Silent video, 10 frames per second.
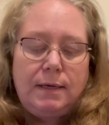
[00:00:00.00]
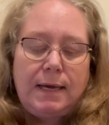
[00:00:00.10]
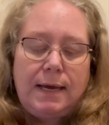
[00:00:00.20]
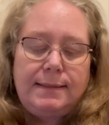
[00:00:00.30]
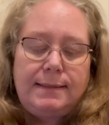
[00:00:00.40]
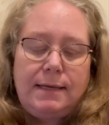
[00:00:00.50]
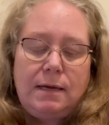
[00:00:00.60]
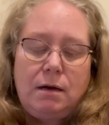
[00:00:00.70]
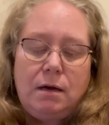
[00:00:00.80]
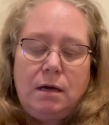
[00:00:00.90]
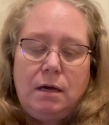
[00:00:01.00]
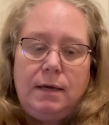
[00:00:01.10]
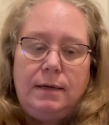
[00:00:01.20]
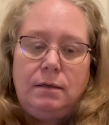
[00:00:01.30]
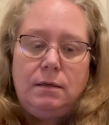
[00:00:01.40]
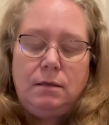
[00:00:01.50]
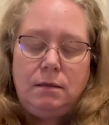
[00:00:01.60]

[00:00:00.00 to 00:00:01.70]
casting on